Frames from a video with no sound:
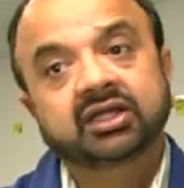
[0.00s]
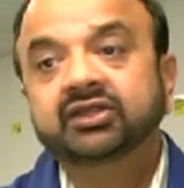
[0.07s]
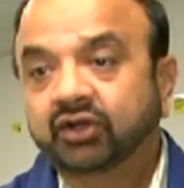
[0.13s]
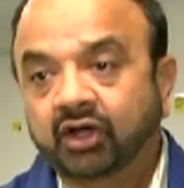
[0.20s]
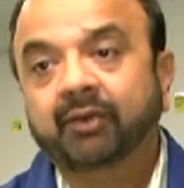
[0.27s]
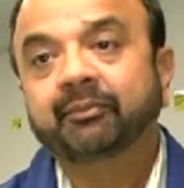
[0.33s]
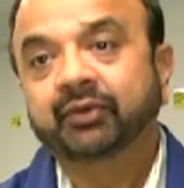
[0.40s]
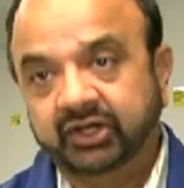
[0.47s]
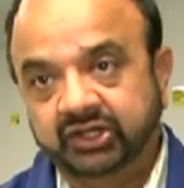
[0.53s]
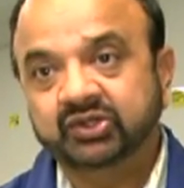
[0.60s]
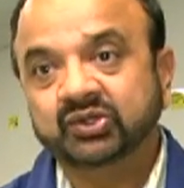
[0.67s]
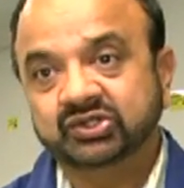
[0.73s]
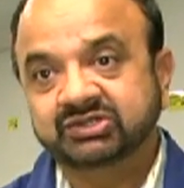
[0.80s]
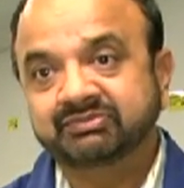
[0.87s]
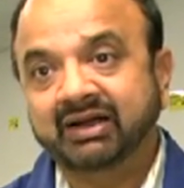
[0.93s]
the component
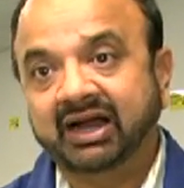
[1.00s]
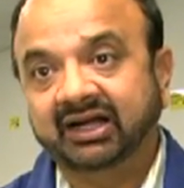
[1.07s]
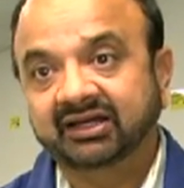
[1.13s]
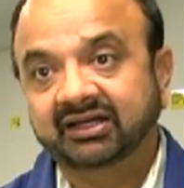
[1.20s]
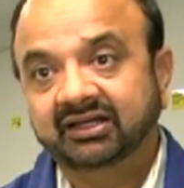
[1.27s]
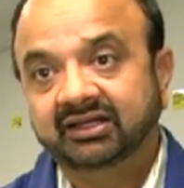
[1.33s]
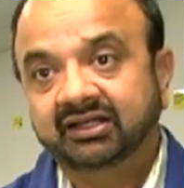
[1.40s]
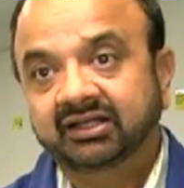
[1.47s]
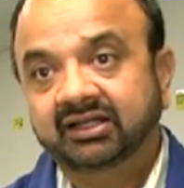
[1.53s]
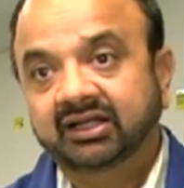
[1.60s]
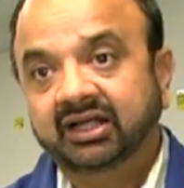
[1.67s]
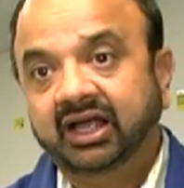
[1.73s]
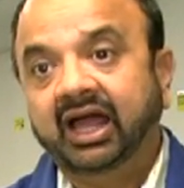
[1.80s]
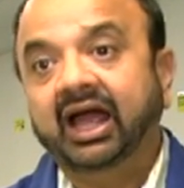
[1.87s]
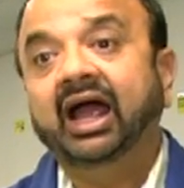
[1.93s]
goes bad.
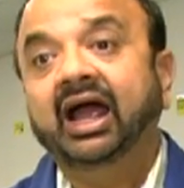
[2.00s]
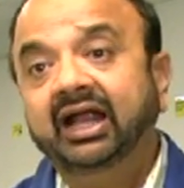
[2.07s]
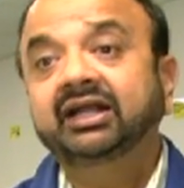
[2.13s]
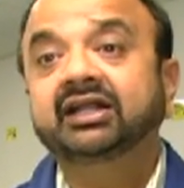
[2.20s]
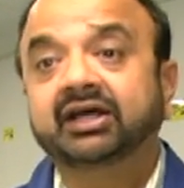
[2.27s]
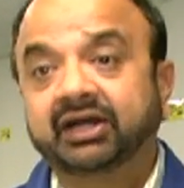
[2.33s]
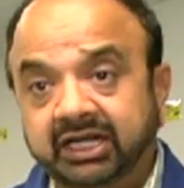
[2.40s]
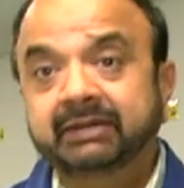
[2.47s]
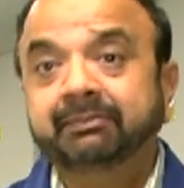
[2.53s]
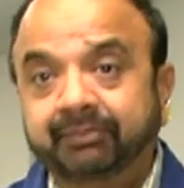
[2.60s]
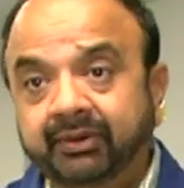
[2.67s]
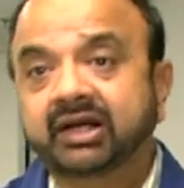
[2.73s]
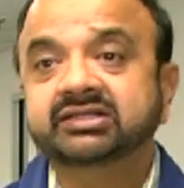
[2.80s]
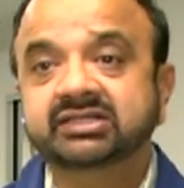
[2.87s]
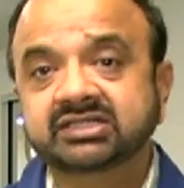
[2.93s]
And
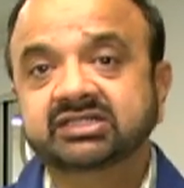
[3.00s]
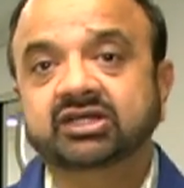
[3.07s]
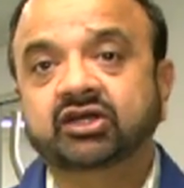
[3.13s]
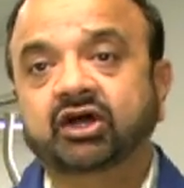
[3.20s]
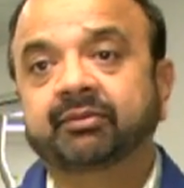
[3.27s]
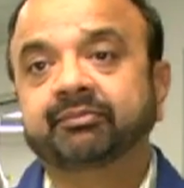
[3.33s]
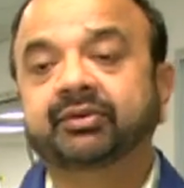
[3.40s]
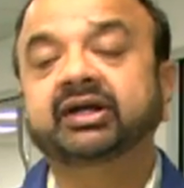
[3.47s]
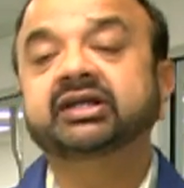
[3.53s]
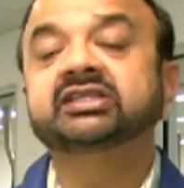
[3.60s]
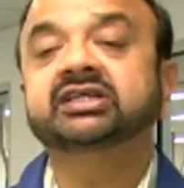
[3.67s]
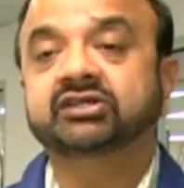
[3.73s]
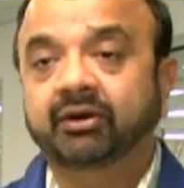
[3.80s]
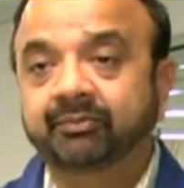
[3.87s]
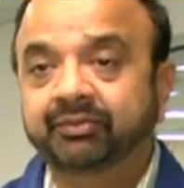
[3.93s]
reprocess the component,
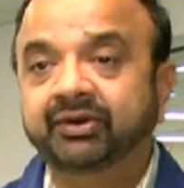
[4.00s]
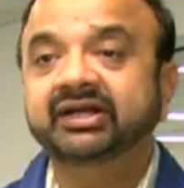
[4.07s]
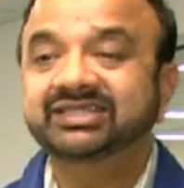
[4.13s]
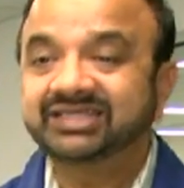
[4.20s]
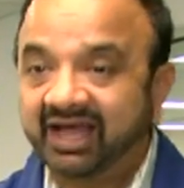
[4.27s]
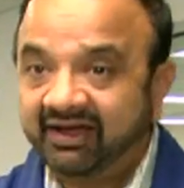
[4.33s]
the component is